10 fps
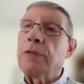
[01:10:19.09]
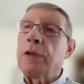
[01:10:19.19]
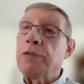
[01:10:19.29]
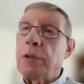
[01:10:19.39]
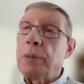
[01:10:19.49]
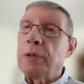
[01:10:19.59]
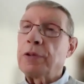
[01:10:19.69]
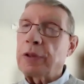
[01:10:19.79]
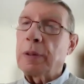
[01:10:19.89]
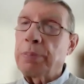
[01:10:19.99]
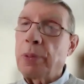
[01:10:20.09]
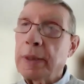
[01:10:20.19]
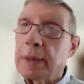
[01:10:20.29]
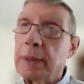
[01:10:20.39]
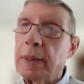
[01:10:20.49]
and from the
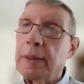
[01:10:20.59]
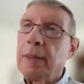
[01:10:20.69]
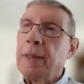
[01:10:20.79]
standpoint that,